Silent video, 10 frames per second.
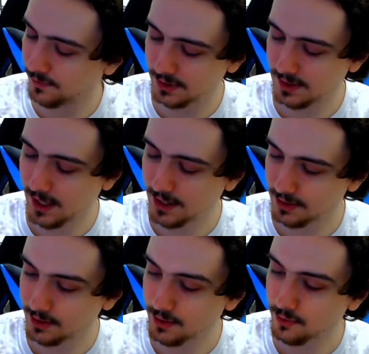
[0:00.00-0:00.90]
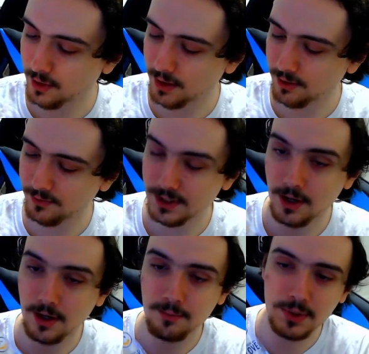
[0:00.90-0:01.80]
the taste you love,
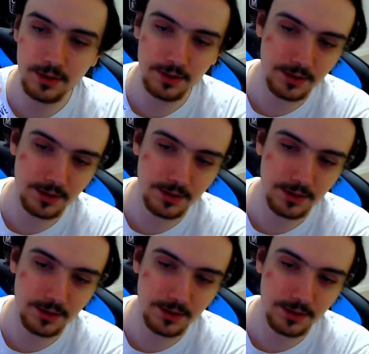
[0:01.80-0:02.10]
yum.